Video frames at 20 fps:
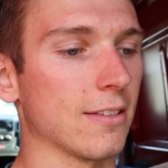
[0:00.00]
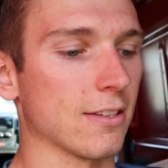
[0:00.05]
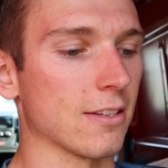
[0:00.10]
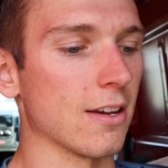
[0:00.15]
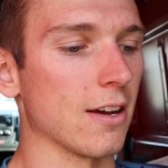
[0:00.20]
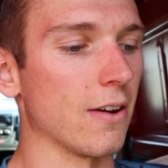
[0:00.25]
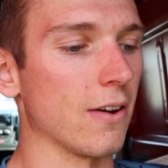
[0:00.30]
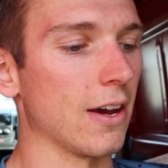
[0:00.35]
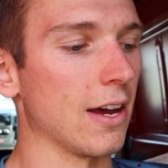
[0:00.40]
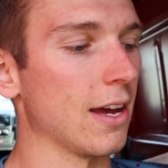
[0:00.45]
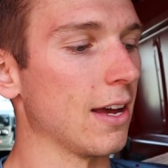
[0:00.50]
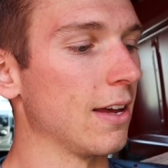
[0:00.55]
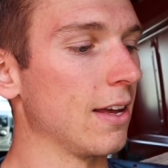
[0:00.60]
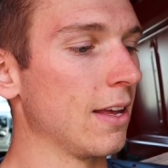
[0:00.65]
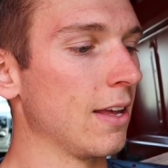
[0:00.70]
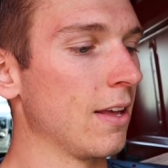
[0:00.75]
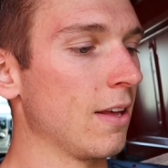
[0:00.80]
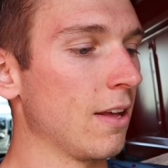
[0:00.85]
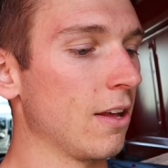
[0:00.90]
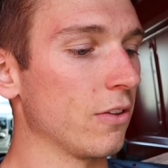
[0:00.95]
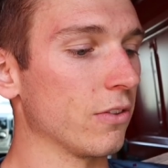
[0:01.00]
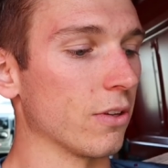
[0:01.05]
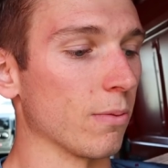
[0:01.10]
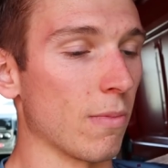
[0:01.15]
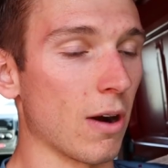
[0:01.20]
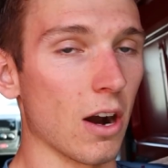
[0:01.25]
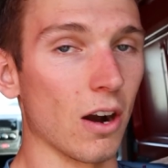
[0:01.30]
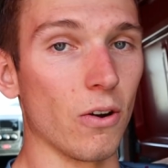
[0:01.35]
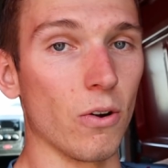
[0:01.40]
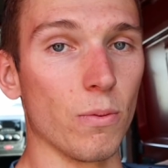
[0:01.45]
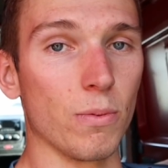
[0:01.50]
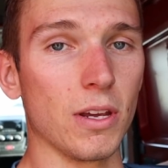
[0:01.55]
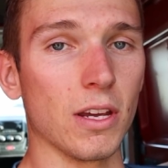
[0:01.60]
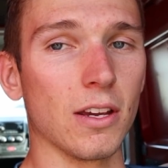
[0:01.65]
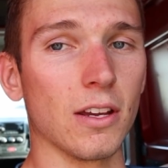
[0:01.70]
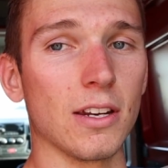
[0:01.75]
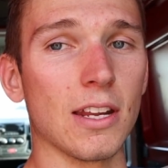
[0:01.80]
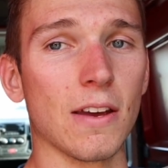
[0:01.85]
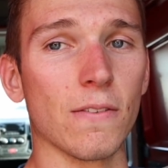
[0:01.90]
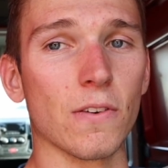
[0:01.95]
So tomorrow will be a
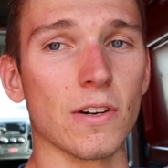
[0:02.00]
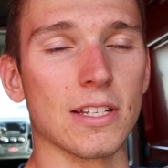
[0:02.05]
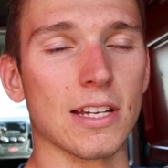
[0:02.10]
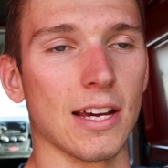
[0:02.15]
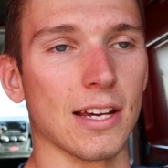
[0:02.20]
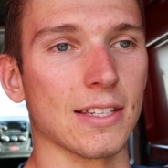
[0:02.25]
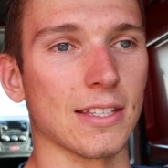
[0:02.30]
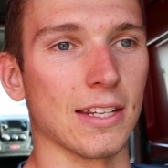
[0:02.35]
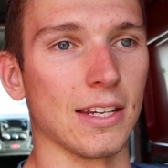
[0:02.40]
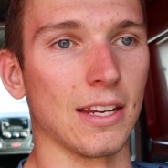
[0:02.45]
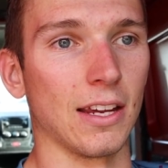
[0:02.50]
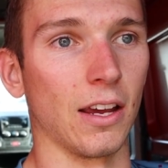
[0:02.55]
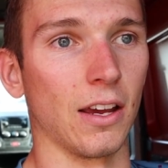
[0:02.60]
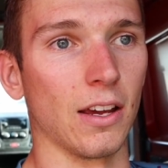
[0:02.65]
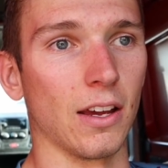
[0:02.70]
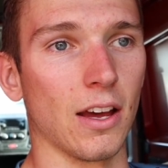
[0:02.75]
good day for testing.